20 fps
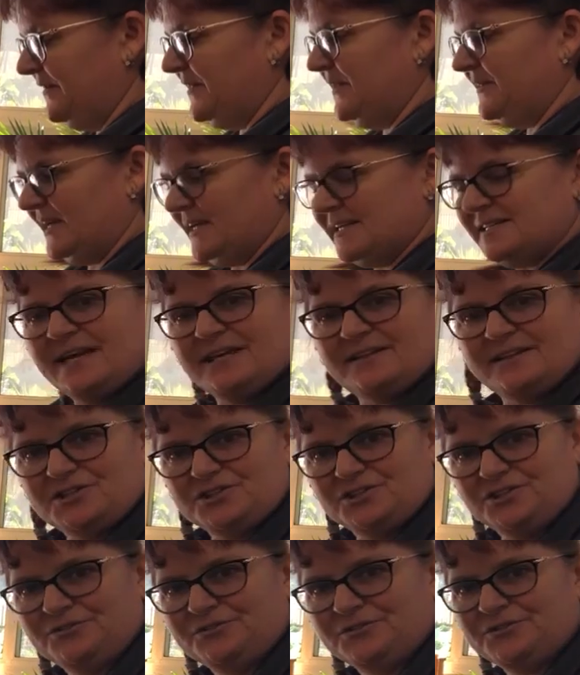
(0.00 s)
then they take their
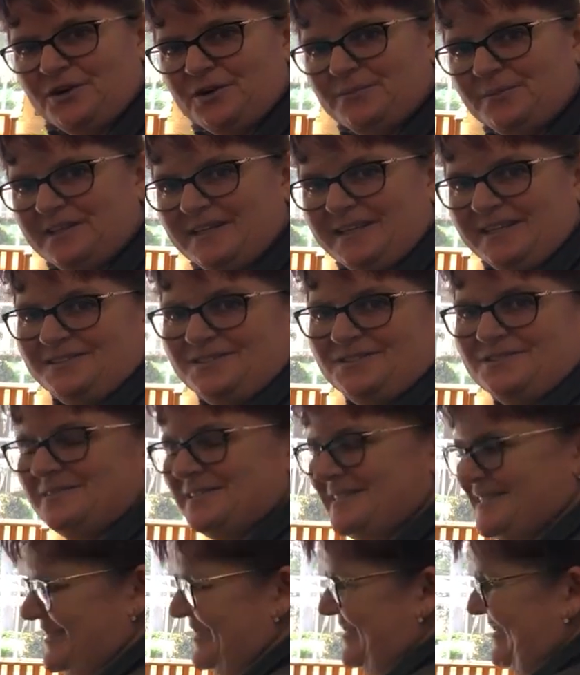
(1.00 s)
journals home at the end of the
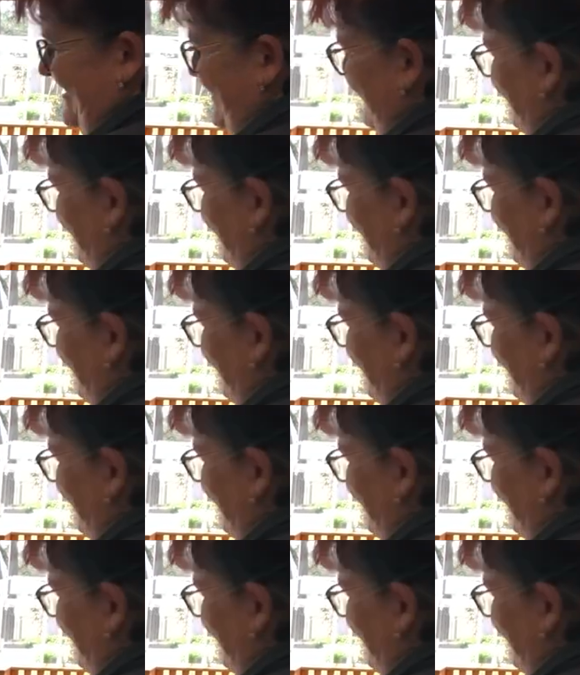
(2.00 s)
year.